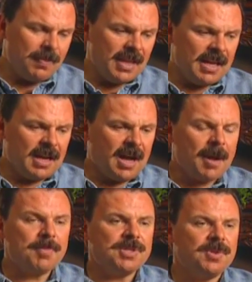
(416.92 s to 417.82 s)

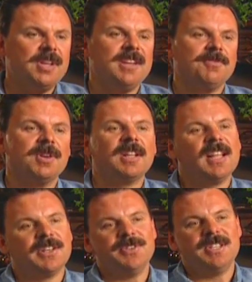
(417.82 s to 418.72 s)
opportunity for
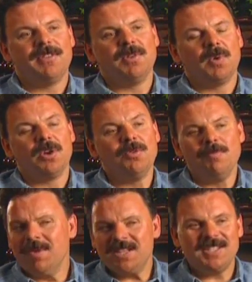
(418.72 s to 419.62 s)
collectors everywhere who
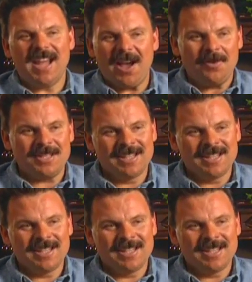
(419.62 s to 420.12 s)
missed out